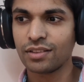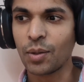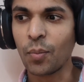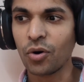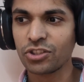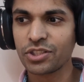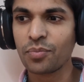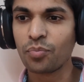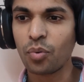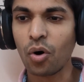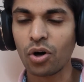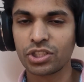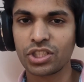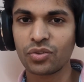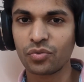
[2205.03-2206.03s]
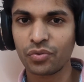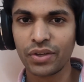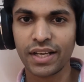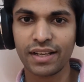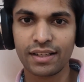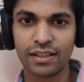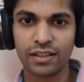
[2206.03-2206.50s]
most important
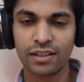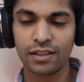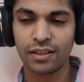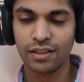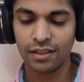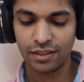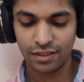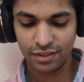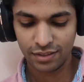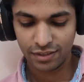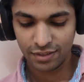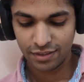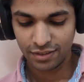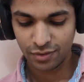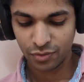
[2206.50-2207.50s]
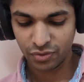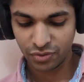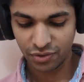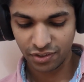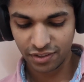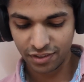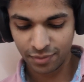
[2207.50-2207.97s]
figure
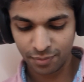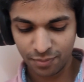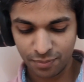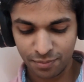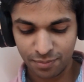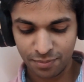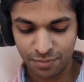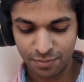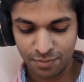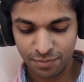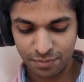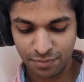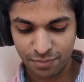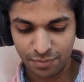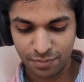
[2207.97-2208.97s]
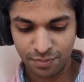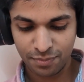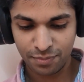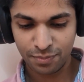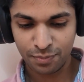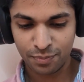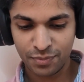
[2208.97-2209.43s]
for a
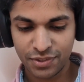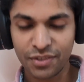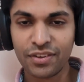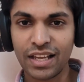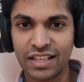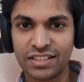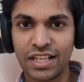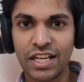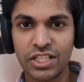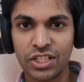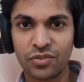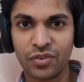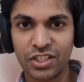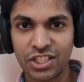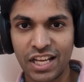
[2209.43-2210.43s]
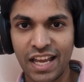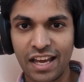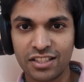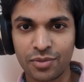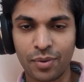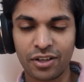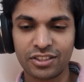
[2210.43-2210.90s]
civilization which
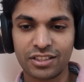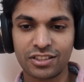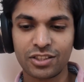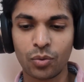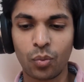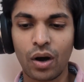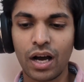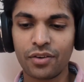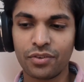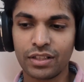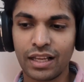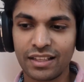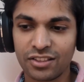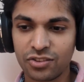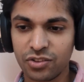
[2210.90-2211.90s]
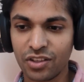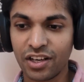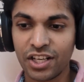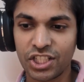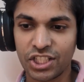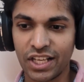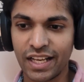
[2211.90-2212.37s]
cares about its survival and its
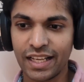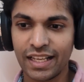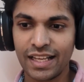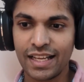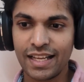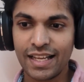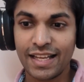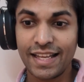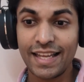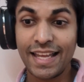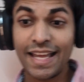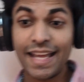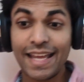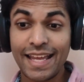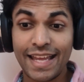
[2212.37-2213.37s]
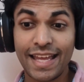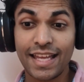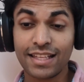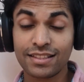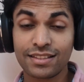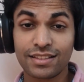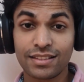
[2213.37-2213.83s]
flourishing
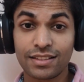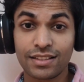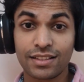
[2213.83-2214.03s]
is